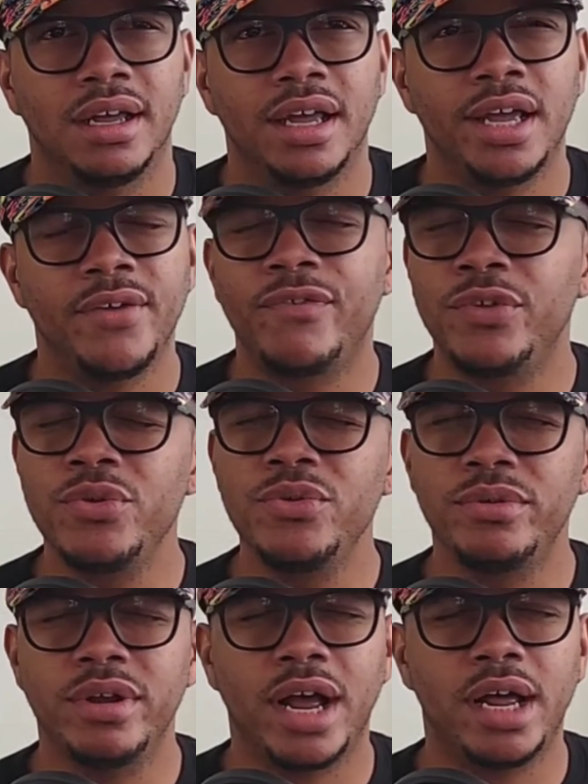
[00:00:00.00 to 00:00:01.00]
if
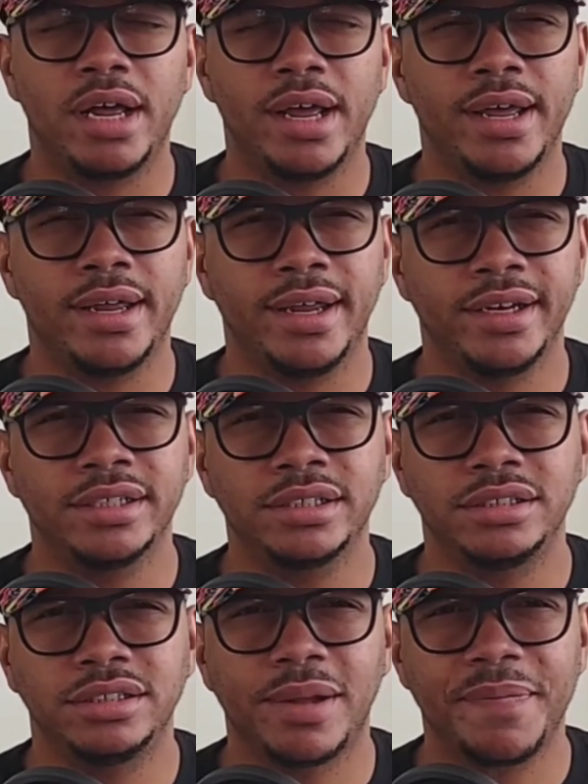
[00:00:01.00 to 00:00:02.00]
you, and this
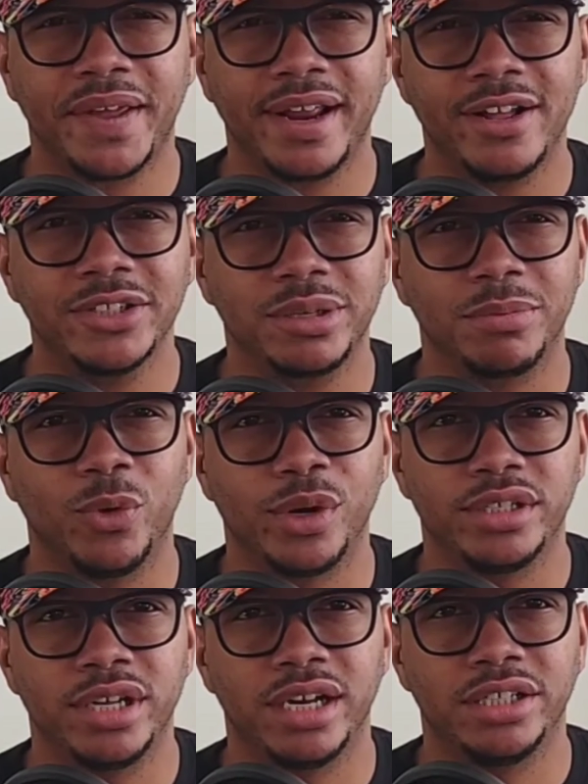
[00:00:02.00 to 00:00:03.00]
is something else I'm going
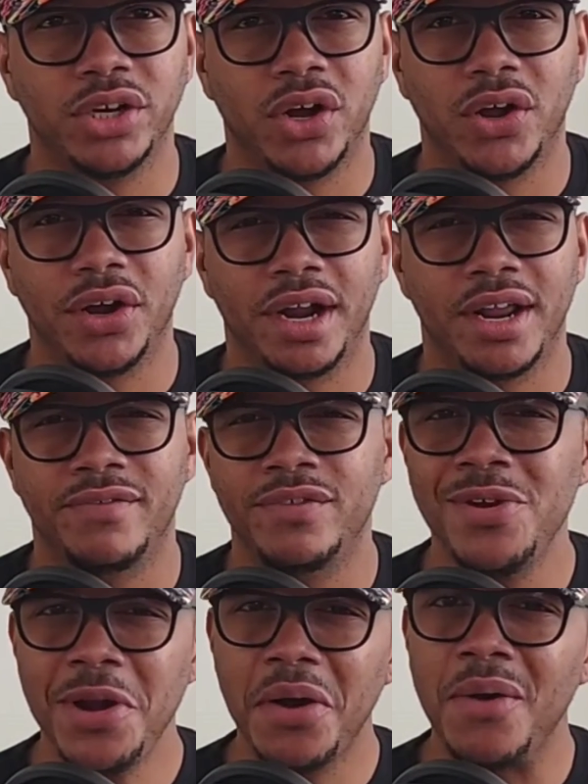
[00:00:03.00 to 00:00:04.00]
to touch on, if
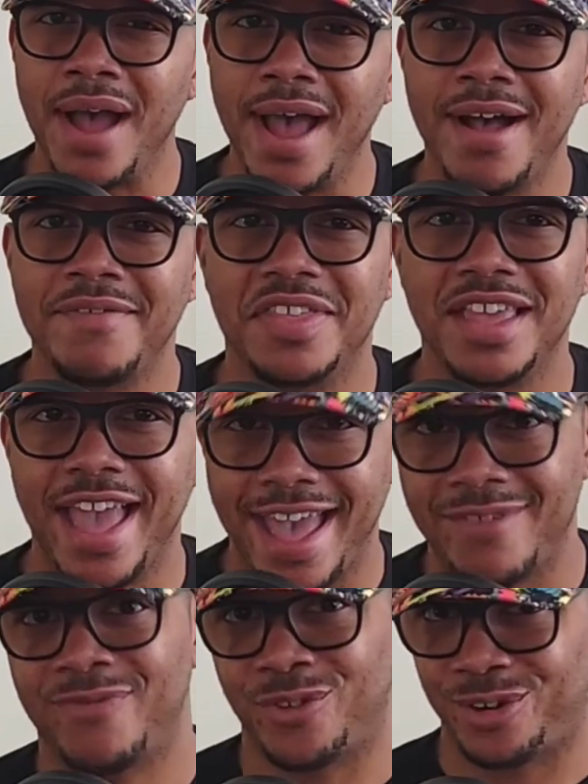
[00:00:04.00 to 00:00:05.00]
you don't have the
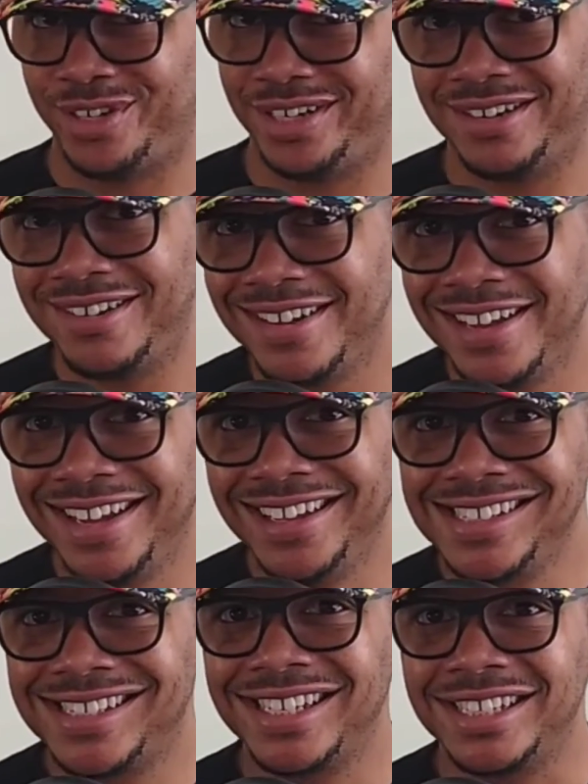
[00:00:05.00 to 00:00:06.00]
effort
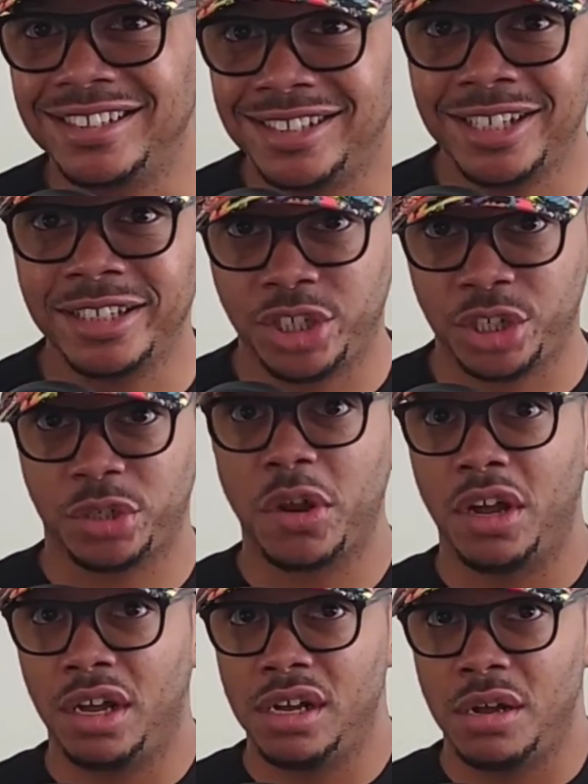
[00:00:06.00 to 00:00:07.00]
to just
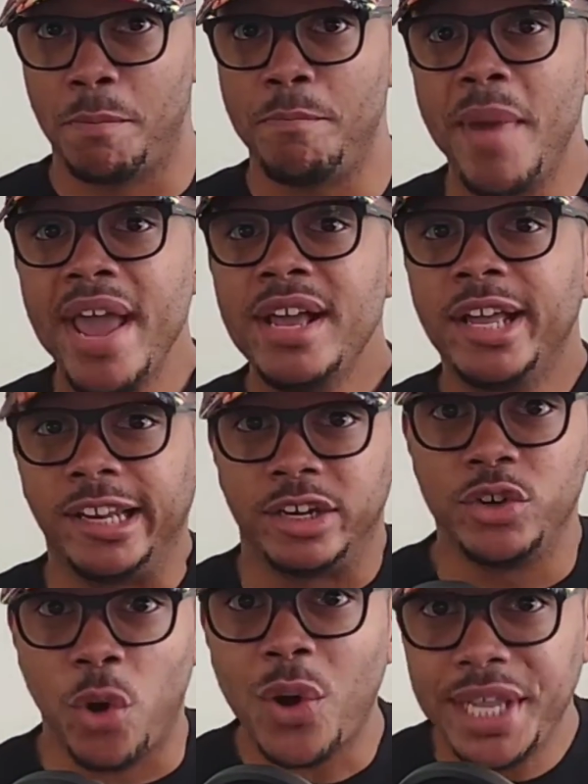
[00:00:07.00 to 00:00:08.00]
make
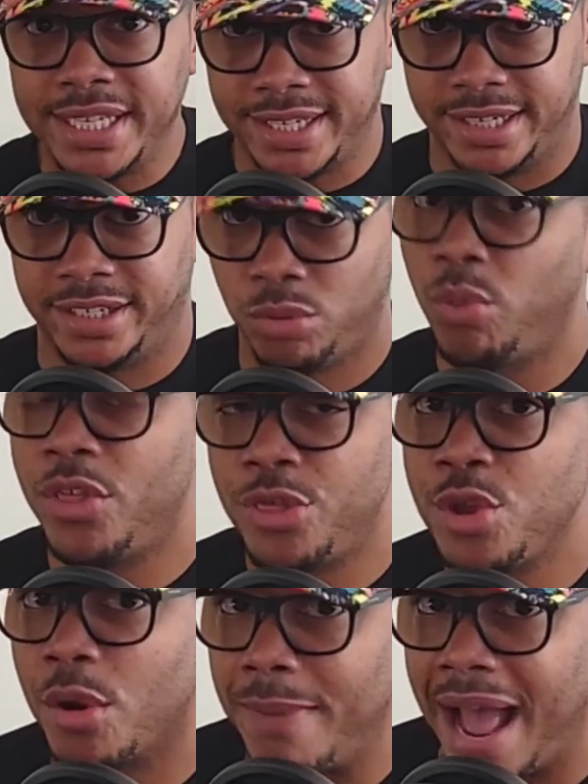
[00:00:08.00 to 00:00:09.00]
noises with
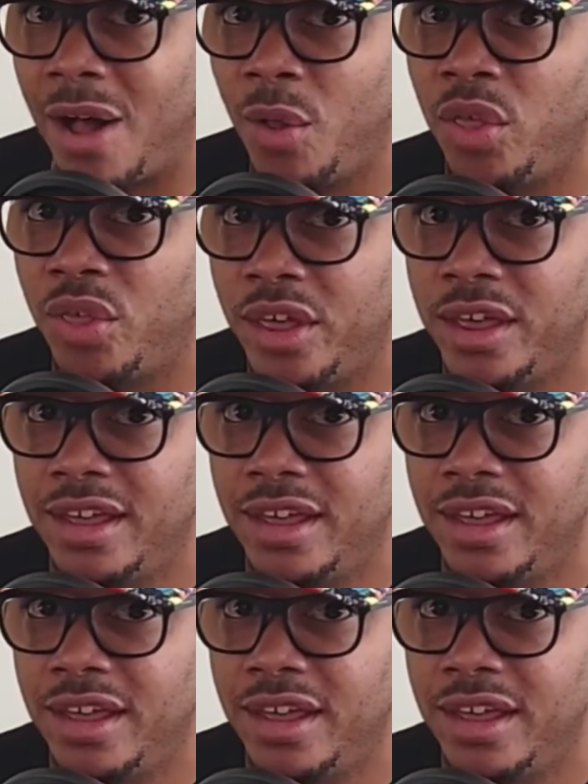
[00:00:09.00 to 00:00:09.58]
your mouth